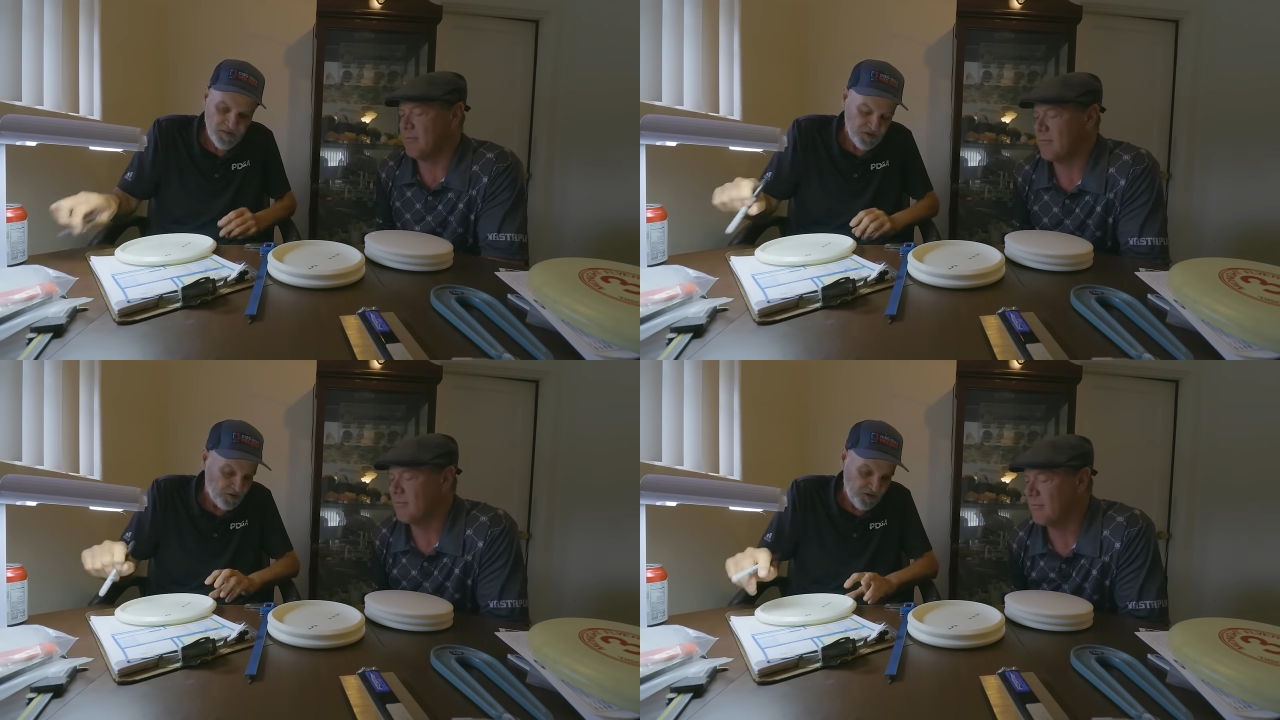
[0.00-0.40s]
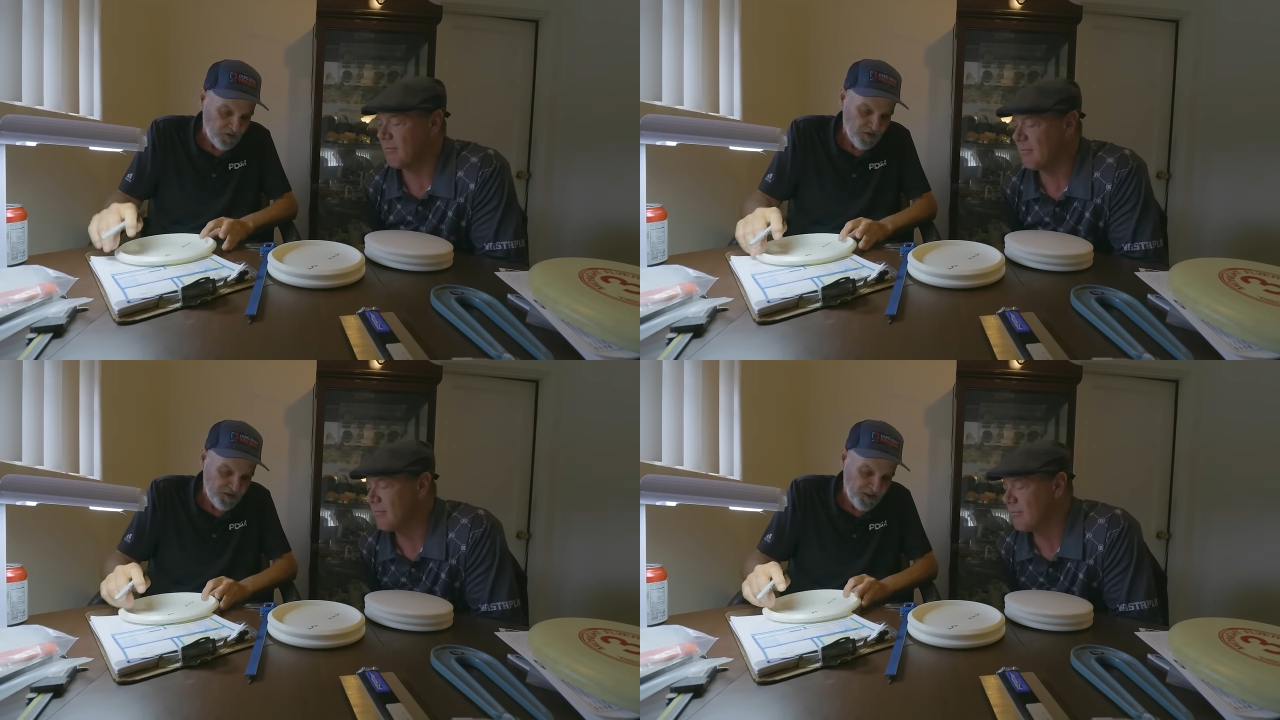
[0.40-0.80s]
Speaker 1: so
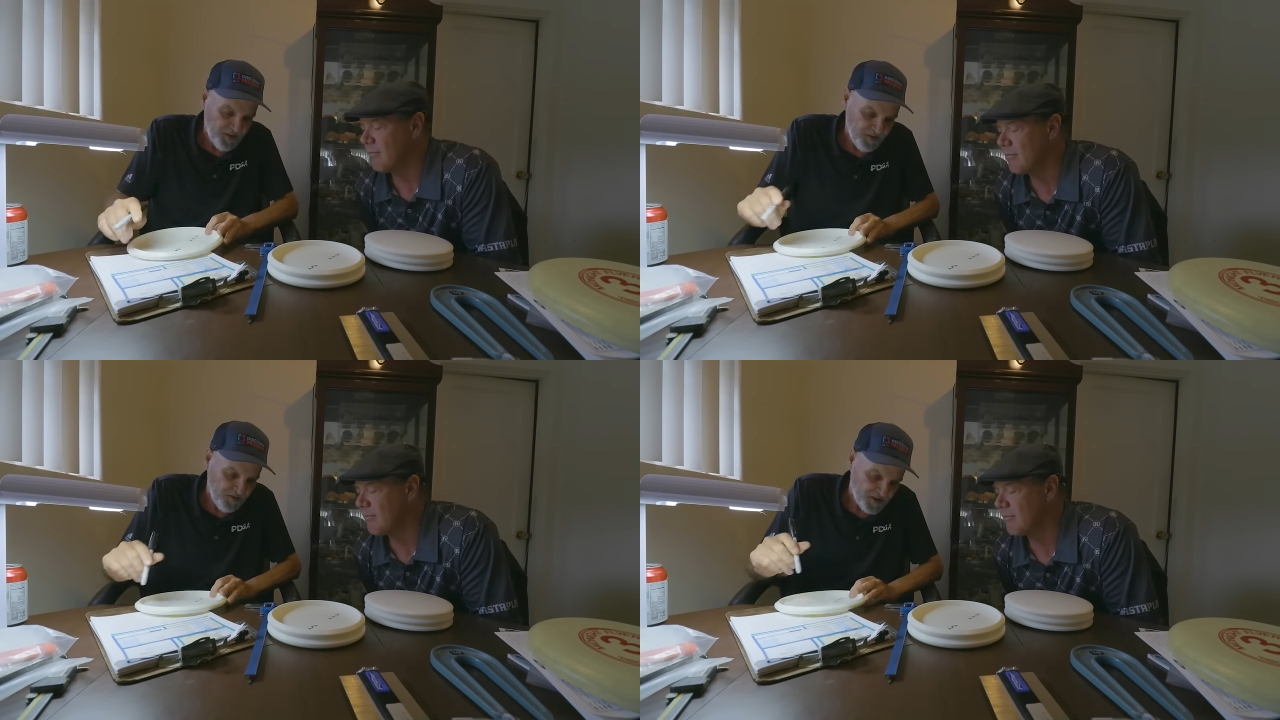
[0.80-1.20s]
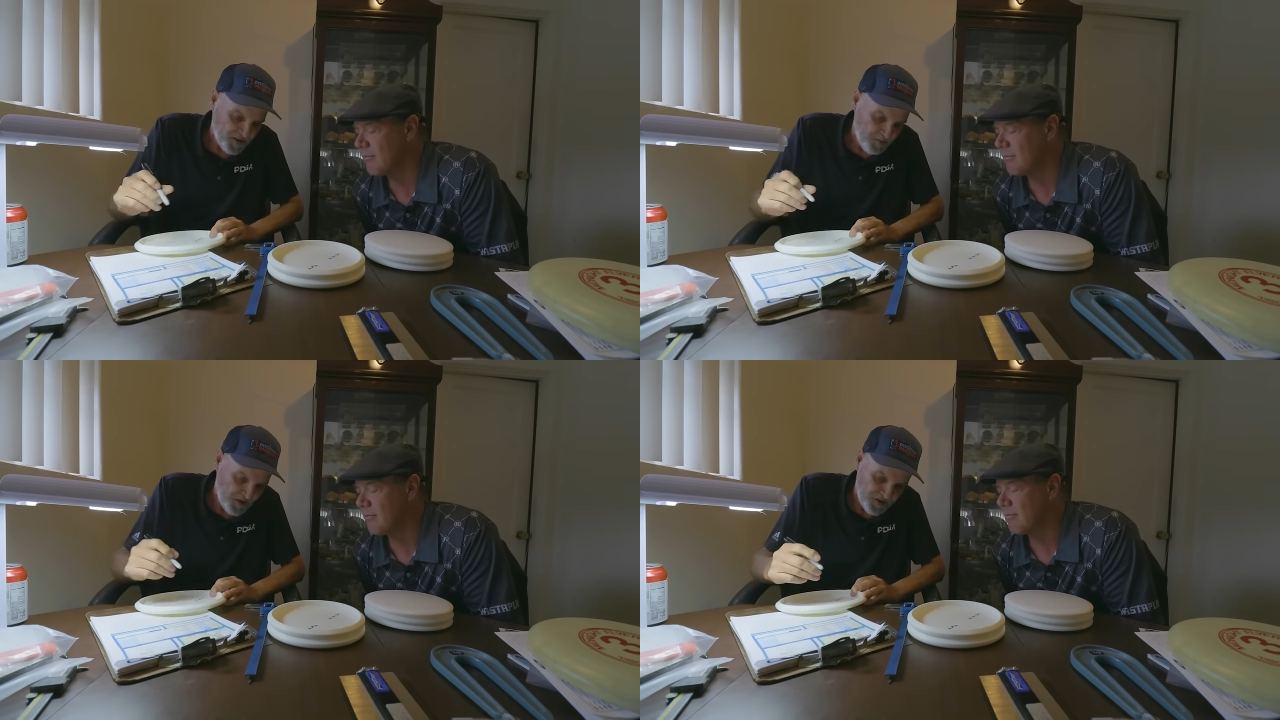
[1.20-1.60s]
or a tenth of a
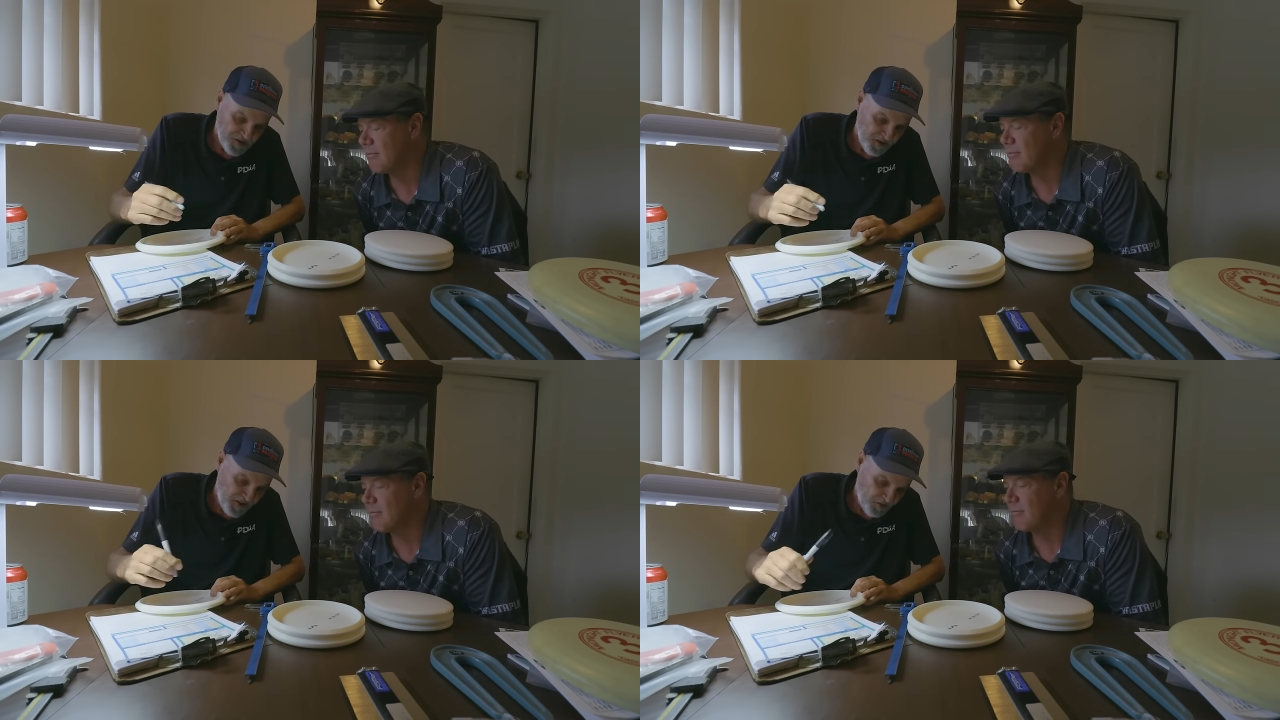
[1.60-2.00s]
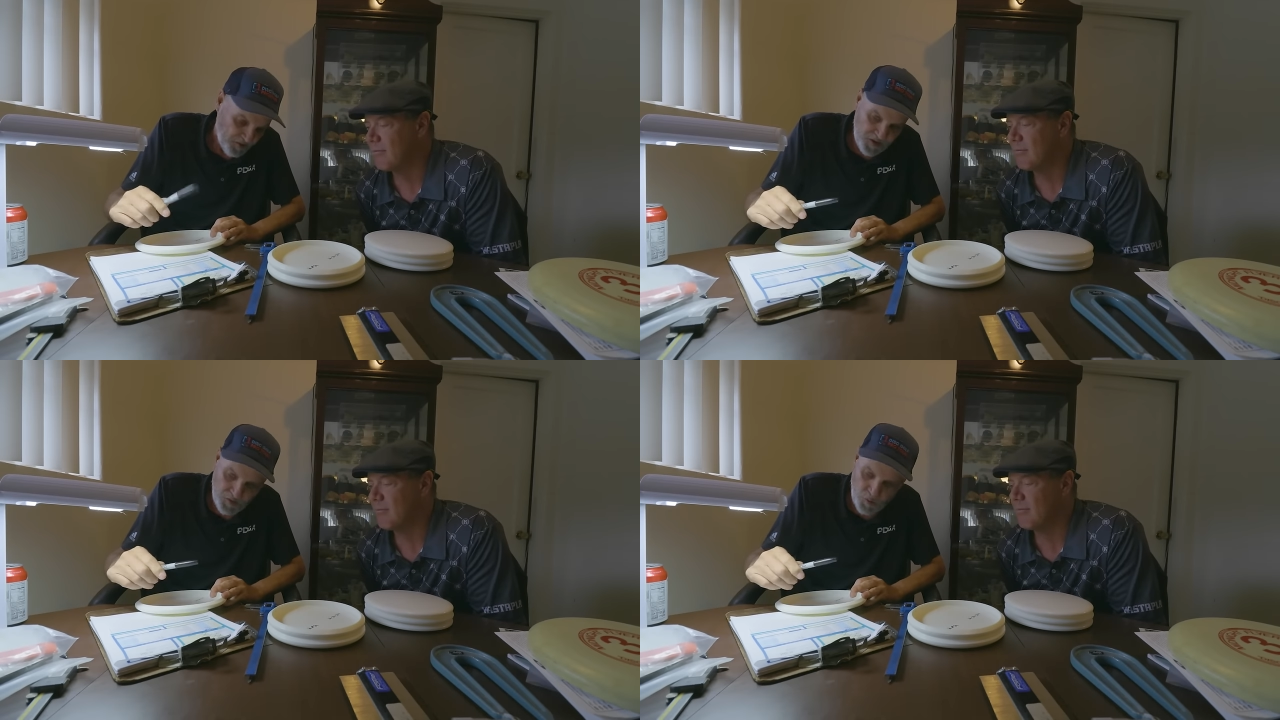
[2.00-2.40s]
centimeter, so
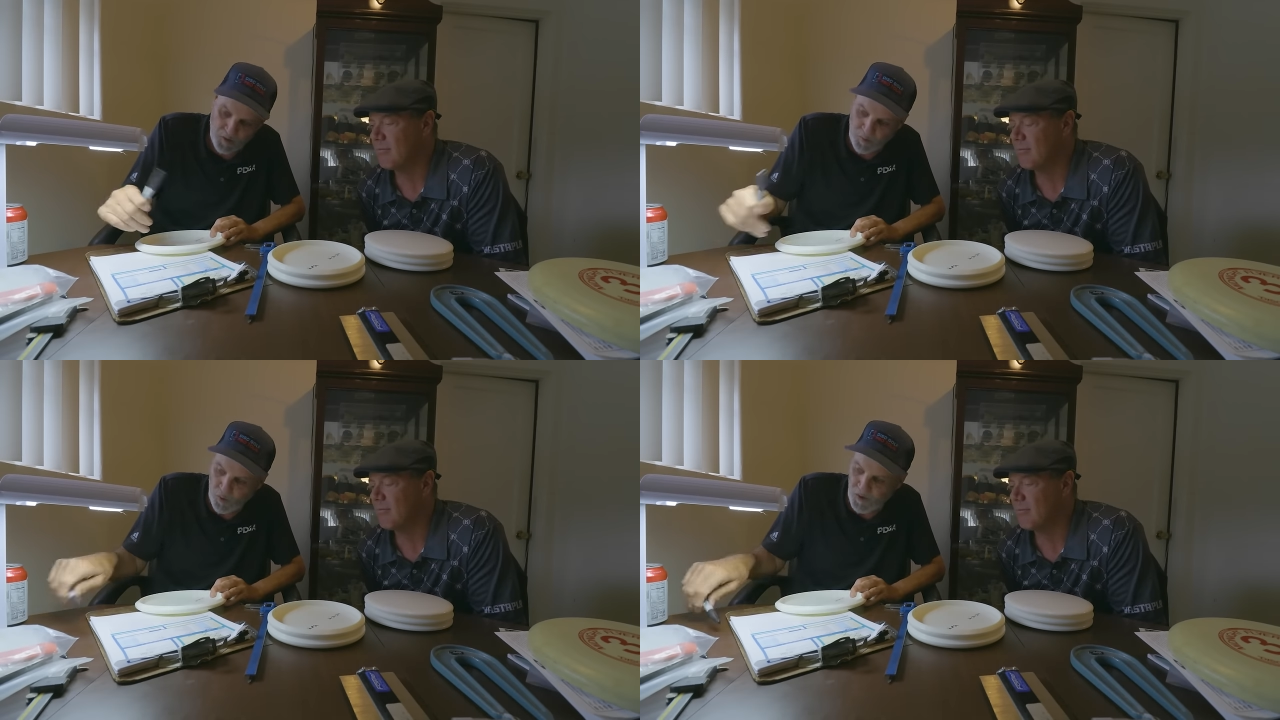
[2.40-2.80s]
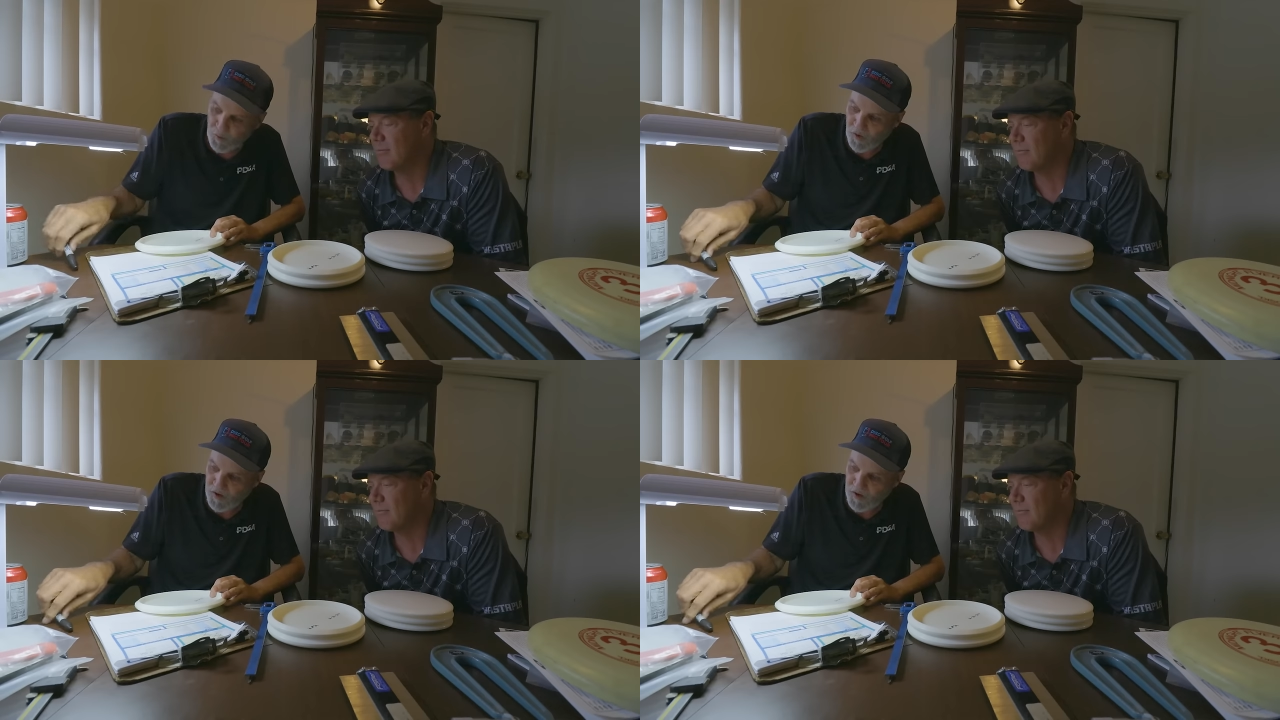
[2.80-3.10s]
that would be 1.1.